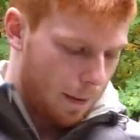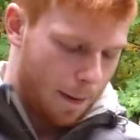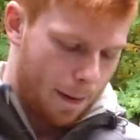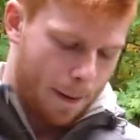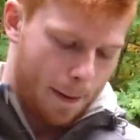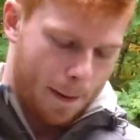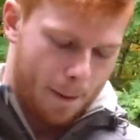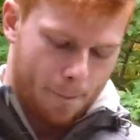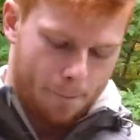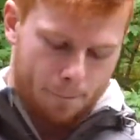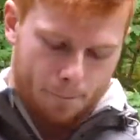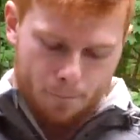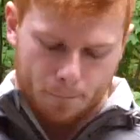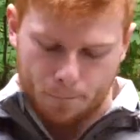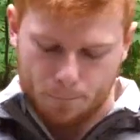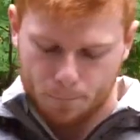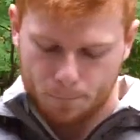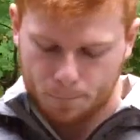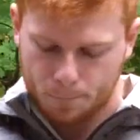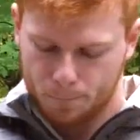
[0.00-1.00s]

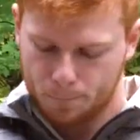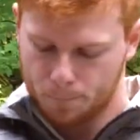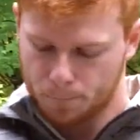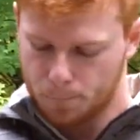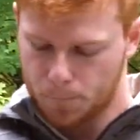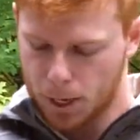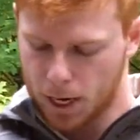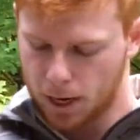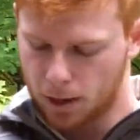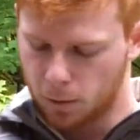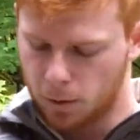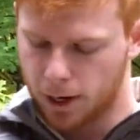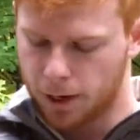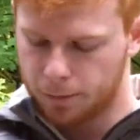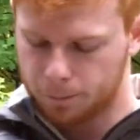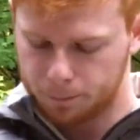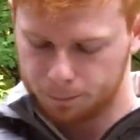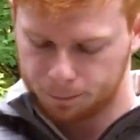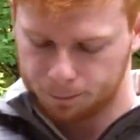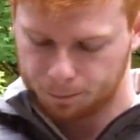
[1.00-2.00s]
But
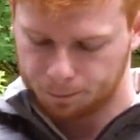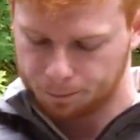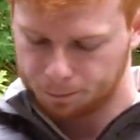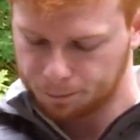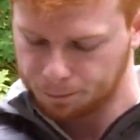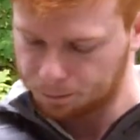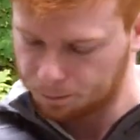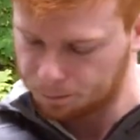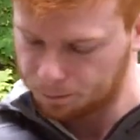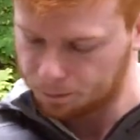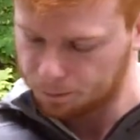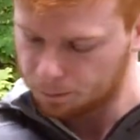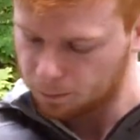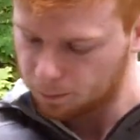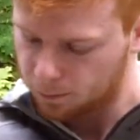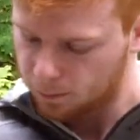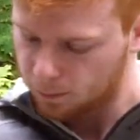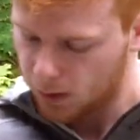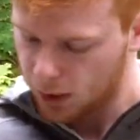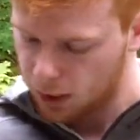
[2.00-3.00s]
anyway,
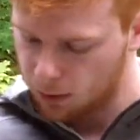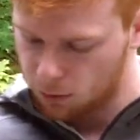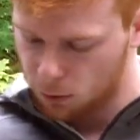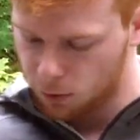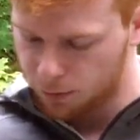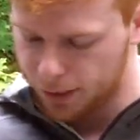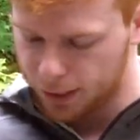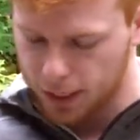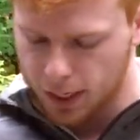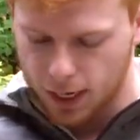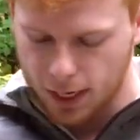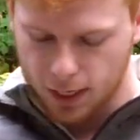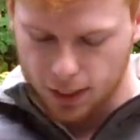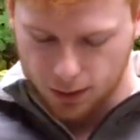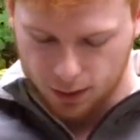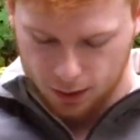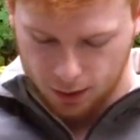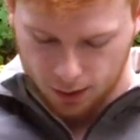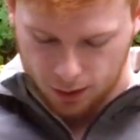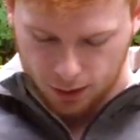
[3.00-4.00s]
moving
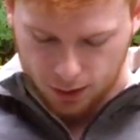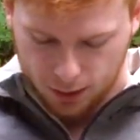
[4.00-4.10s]
on.